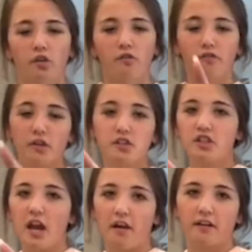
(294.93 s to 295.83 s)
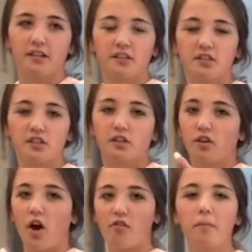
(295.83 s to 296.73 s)
First challenge
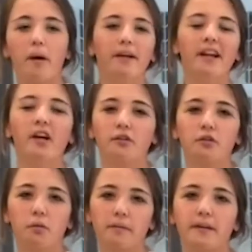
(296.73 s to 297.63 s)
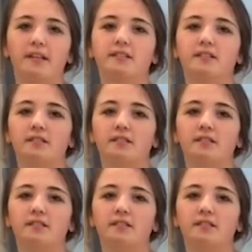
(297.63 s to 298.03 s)
carve a pumpkin in under 20 minutes.